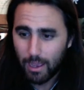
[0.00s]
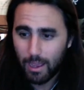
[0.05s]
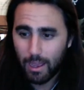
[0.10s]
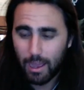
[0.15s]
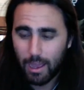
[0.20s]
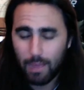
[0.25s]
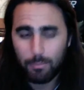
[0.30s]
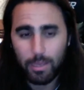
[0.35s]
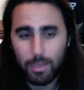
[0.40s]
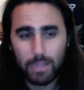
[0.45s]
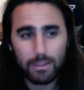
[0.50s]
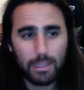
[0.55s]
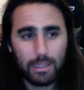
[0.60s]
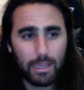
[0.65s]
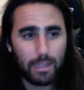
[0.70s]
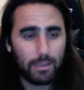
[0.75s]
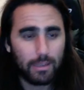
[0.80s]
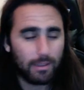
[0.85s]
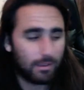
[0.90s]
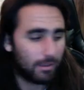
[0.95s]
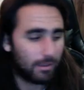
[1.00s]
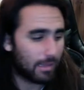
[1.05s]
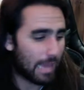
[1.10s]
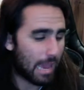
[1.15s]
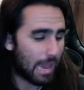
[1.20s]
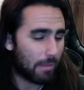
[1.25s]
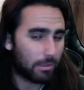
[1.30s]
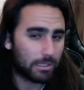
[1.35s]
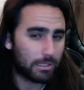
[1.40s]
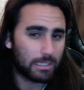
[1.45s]
I bet that
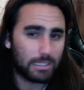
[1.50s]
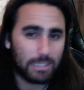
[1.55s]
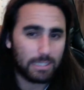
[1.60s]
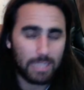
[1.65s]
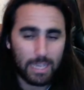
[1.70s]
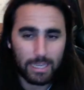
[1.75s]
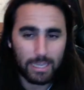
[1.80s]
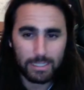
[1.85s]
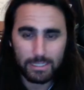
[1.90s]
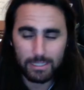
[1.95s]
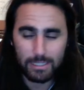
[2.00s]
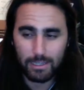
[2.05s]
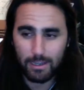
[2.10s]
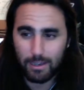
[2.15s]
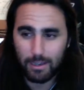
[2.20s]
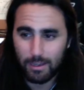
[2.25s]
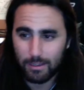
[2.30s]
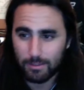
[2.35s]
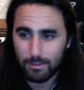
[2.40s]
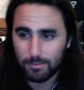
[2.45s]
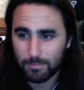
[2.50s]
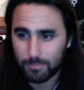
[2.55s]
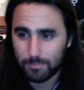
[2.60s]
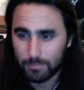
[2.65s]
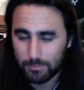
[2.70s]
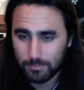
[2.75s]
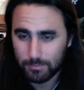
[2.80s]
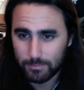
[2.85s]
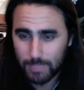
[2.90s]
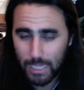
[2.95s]
Hamilton takes
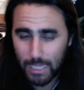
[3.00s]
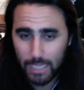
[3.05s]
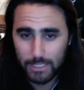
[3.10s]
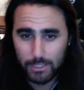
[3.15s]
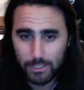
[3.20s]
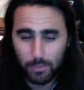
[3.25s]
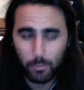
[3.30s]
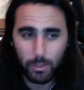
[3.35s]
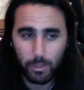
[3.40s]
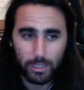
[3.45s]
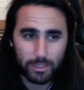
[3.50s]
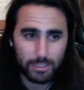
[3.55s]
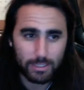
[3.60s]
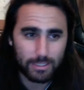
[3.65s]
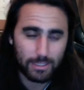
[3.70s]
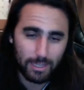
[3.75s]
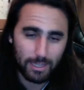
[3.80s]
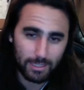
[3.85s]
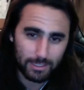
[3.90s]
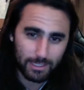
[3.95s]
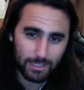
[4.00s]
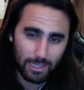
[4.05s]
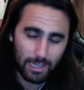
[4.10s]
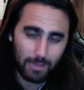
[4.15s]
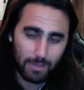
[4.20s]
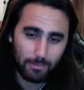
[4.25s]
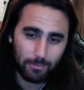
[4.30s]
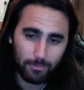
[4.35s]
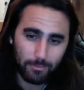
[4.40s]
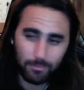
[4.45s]
the win this next
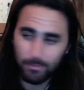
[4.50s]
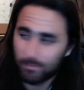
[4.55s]
time.